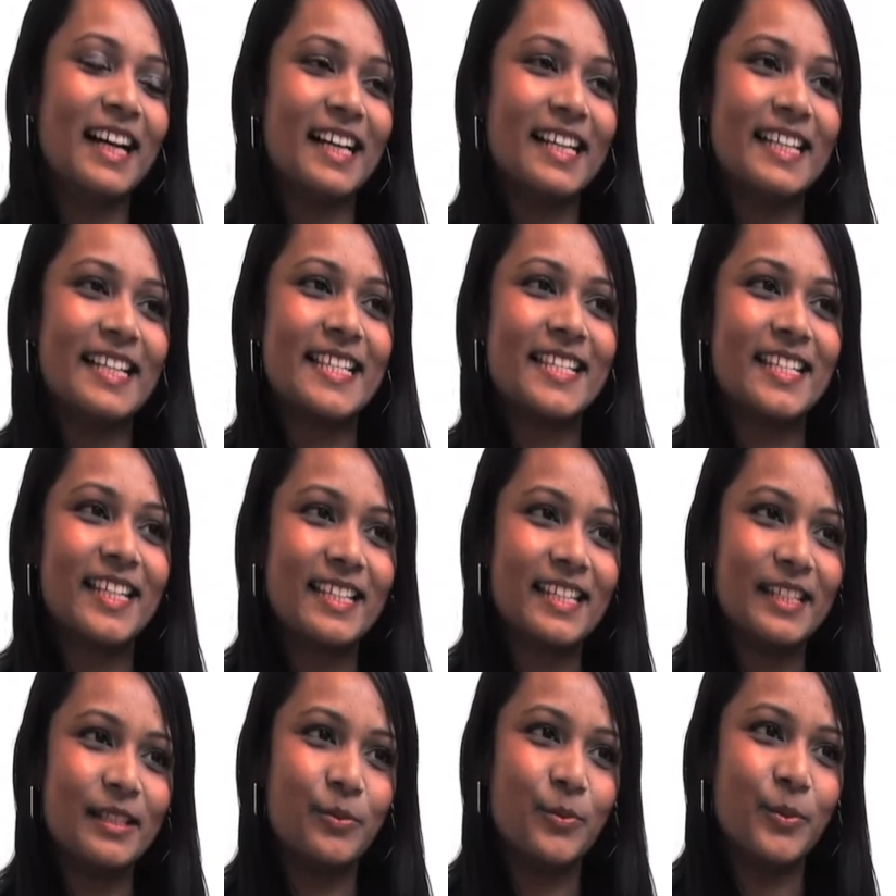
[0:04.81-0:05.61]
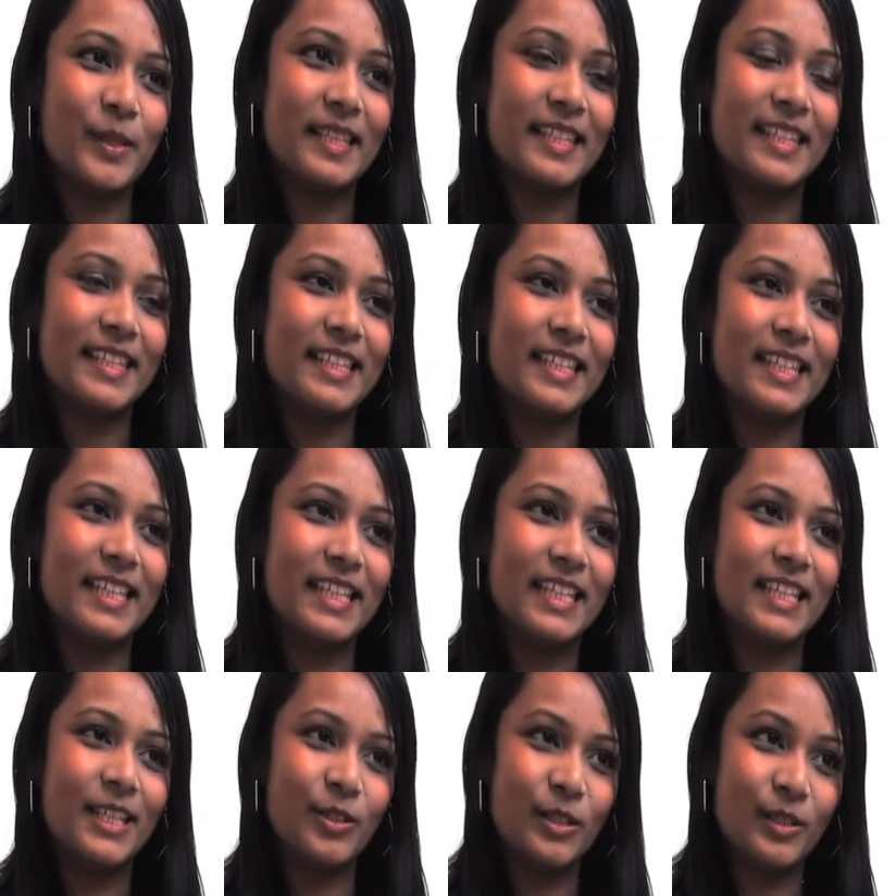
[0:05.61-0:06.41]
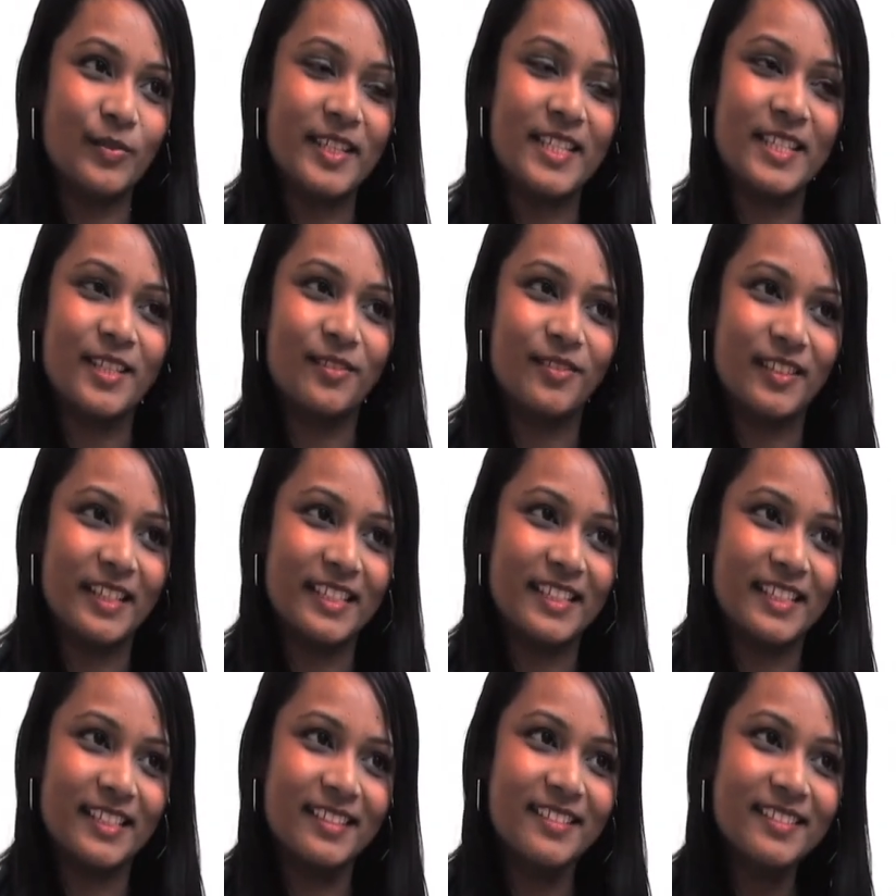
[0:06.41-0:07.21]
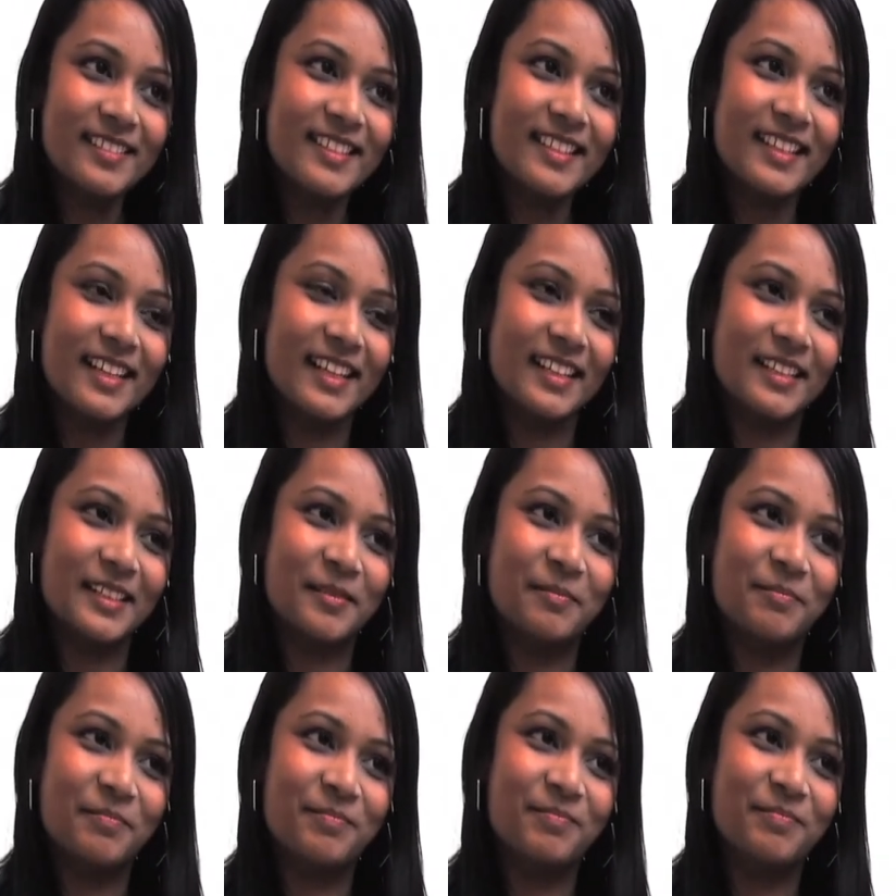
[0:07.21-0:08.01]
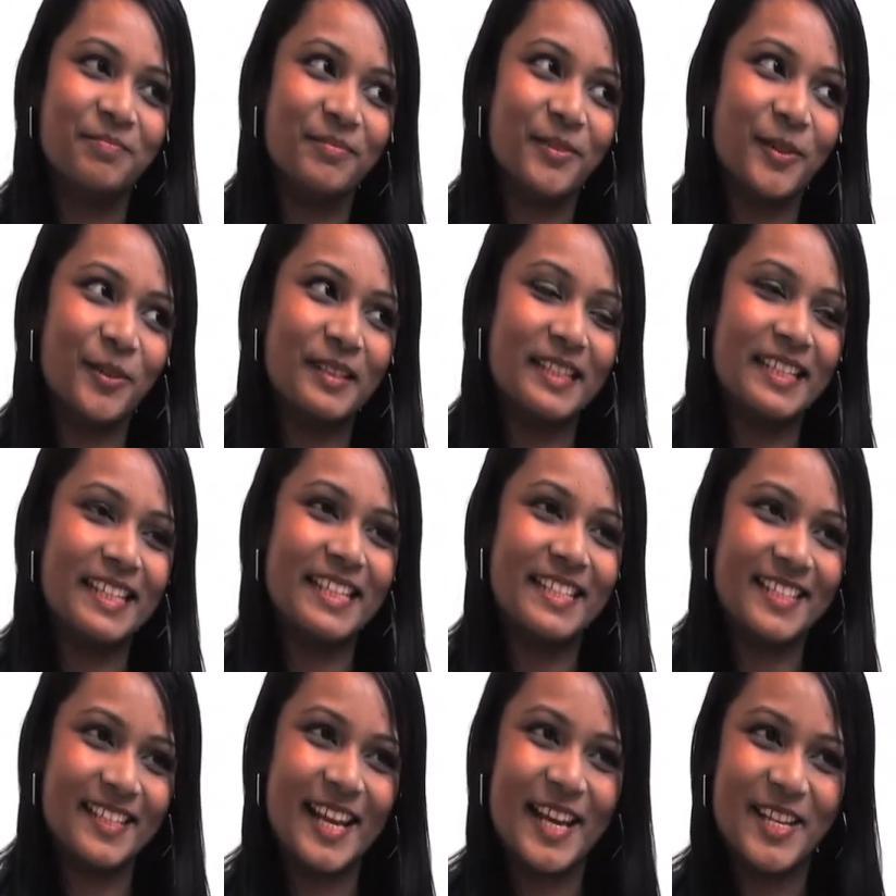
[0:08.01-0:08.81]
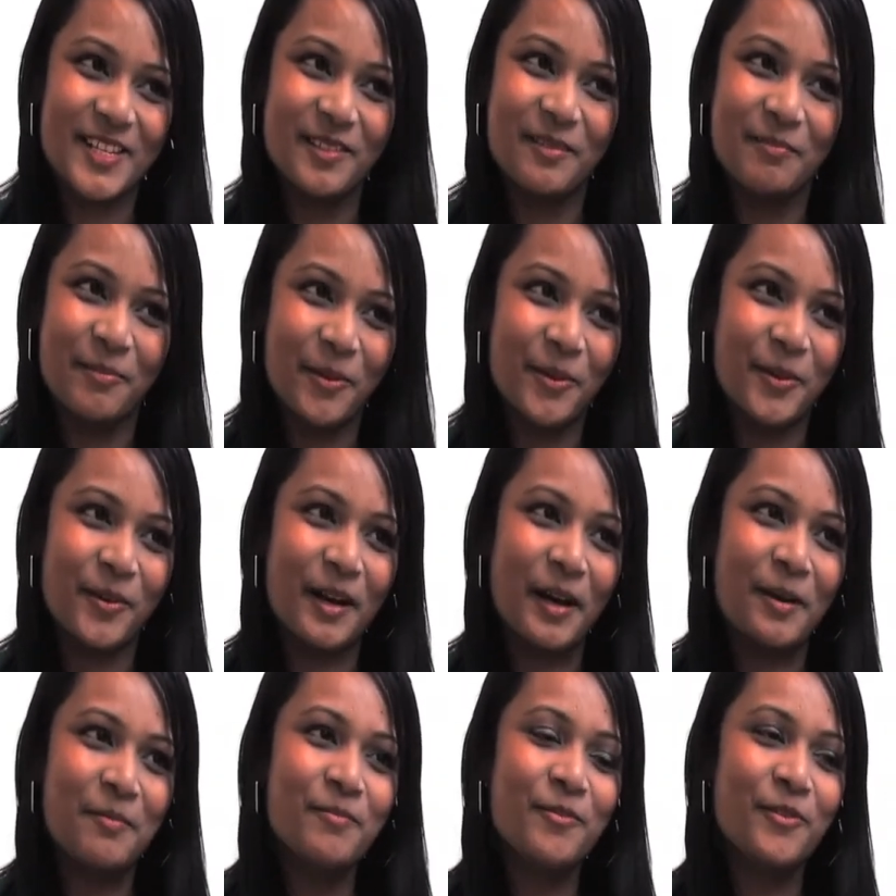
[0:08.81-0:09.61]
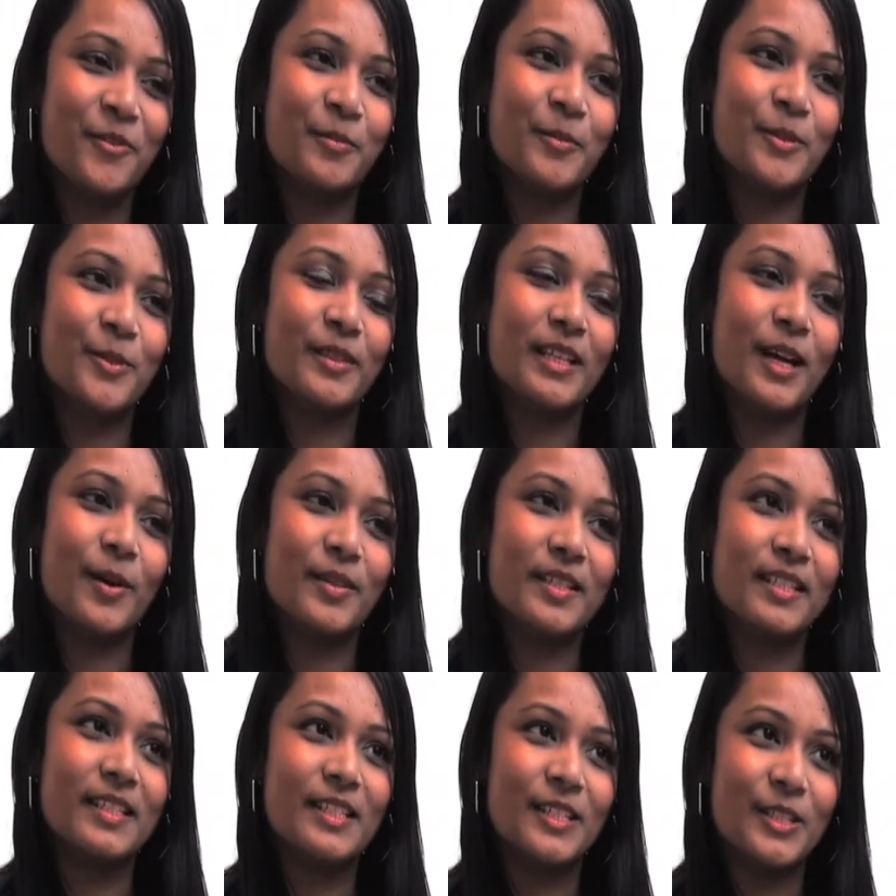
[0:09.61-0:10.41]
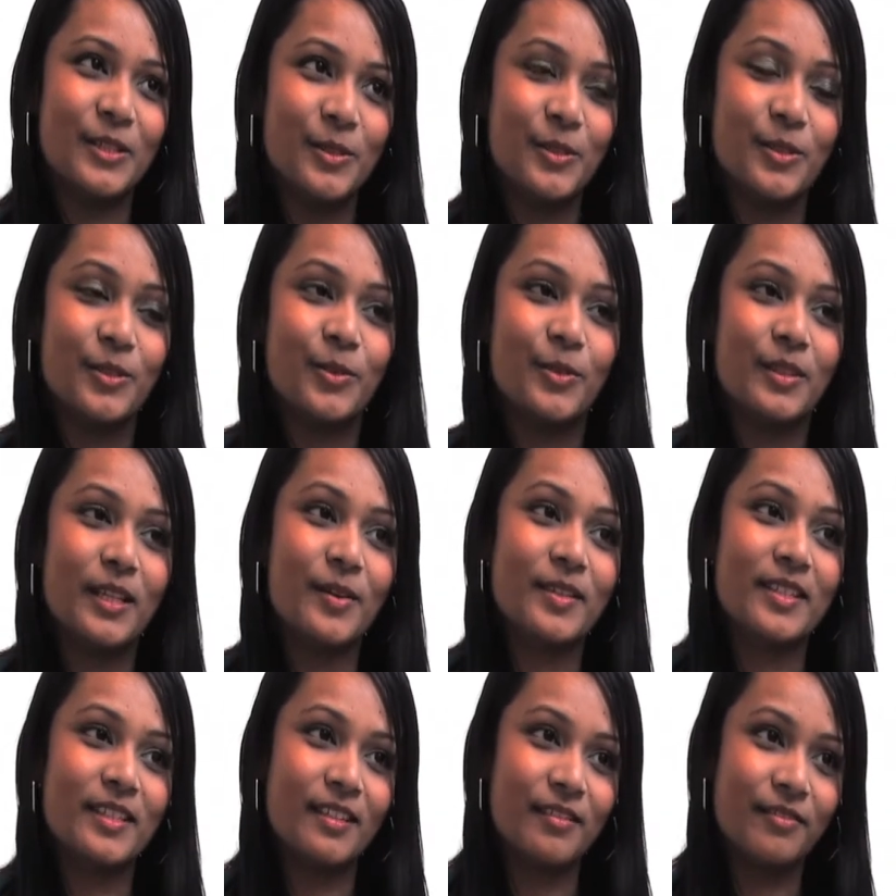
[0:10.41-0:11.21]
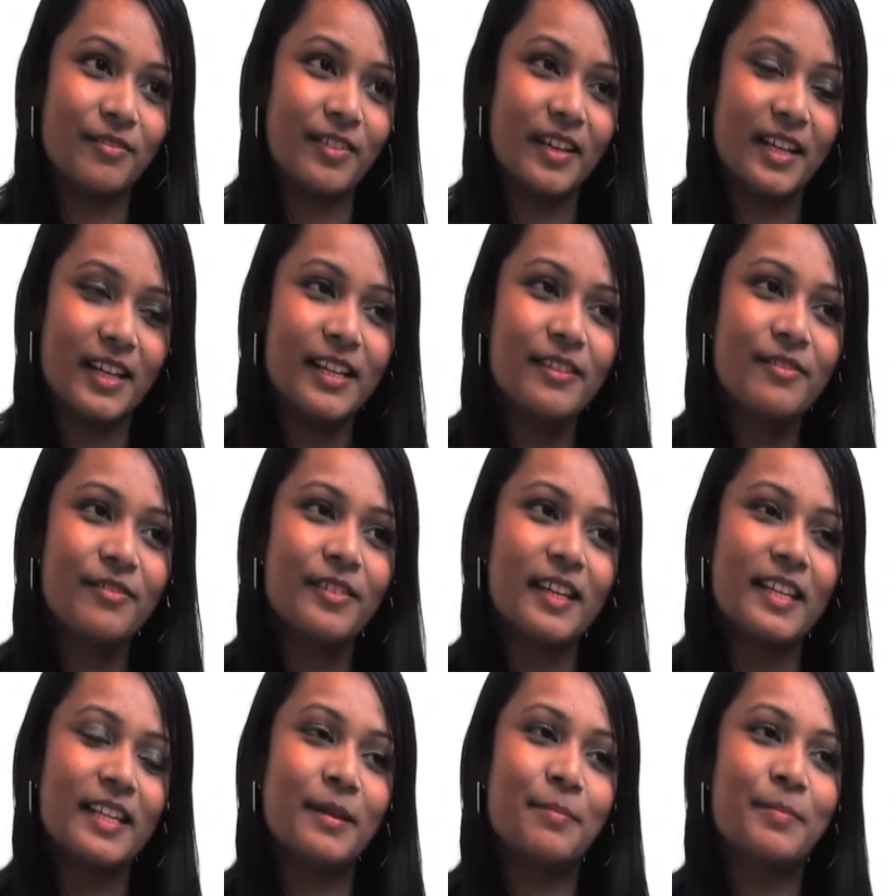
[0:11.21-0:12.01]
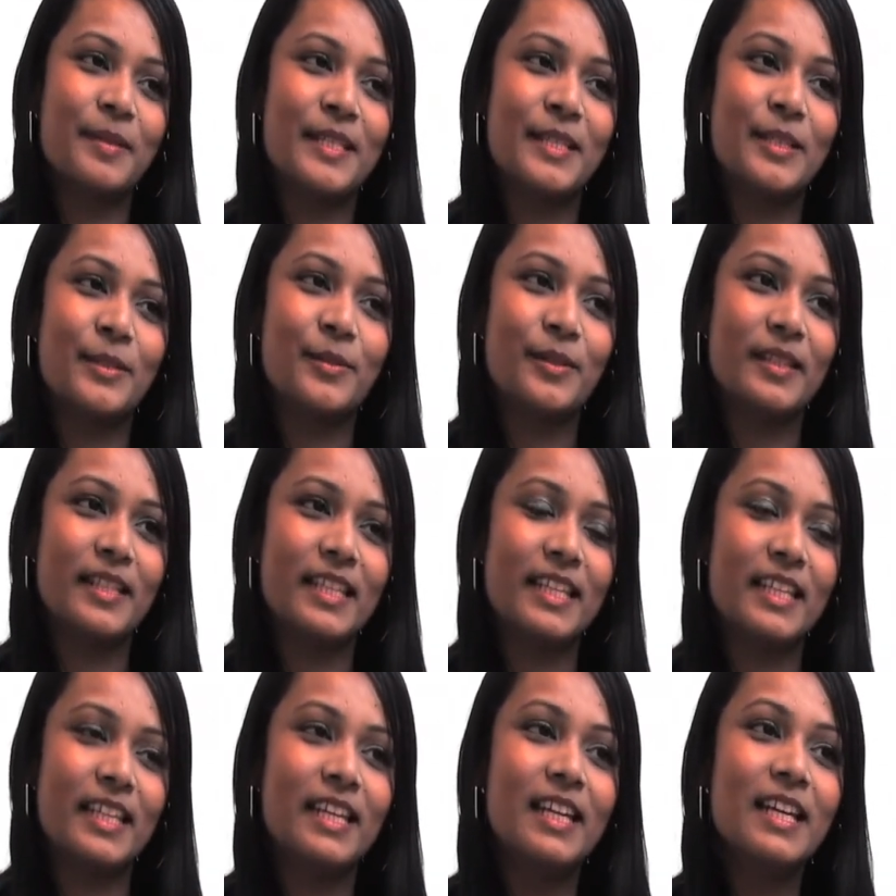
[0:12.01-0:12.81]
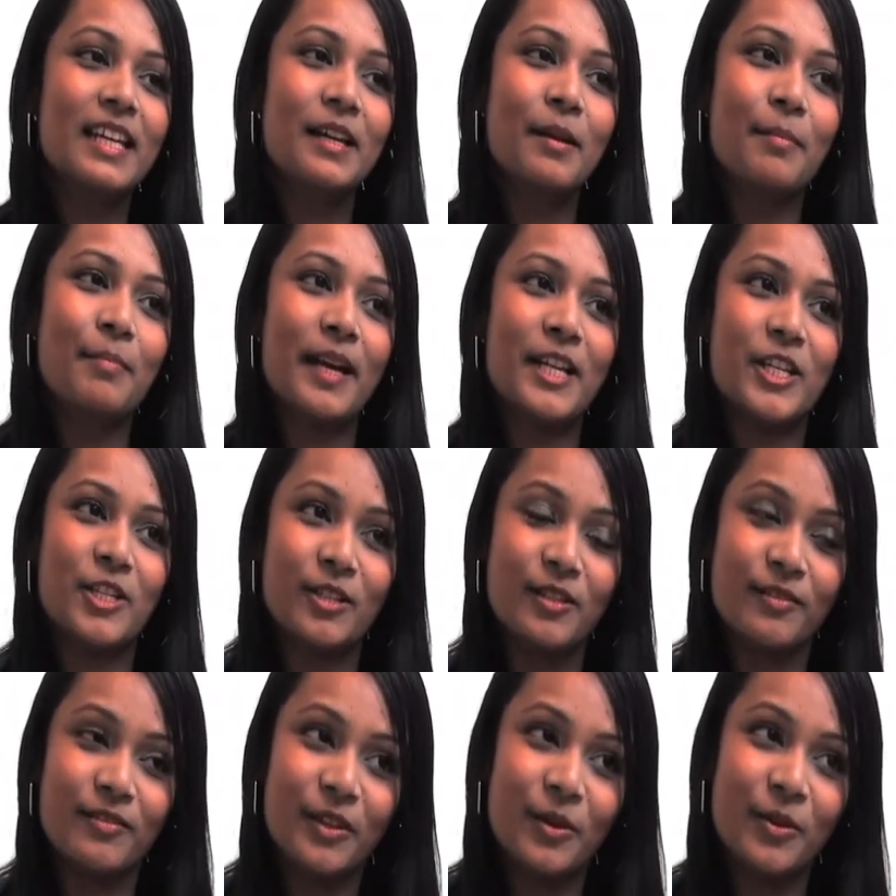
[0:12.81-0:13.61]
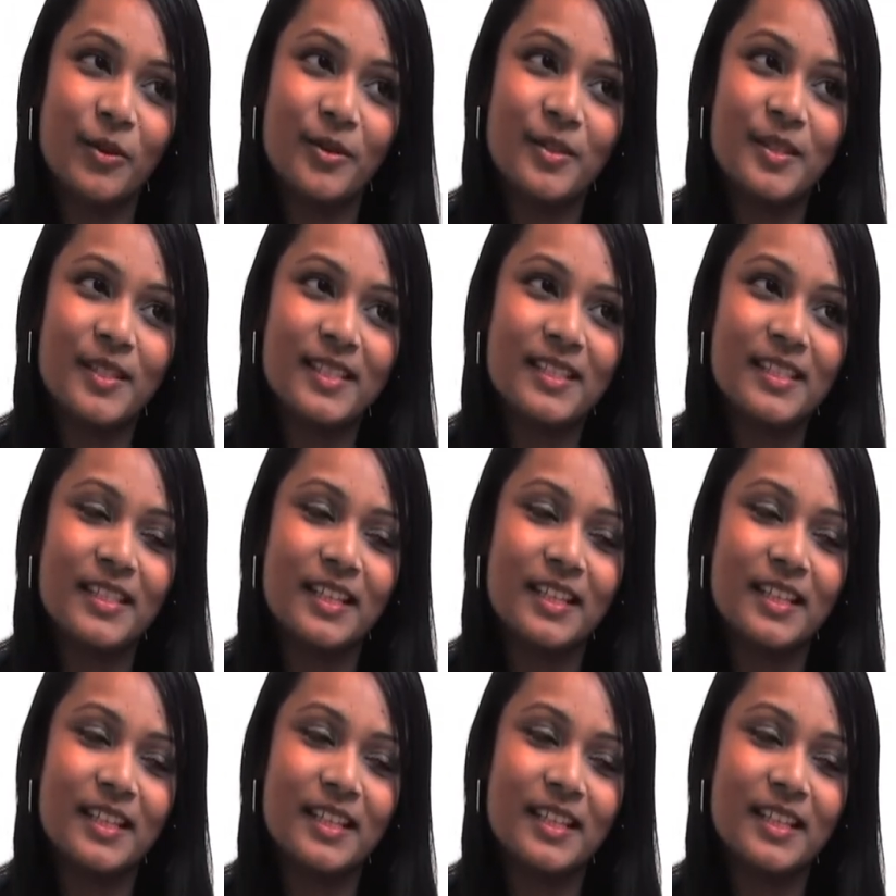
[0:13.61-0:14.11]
I studied with the University of London on the international program from 2002 to 2005, and I pursued the Bachelor of Laws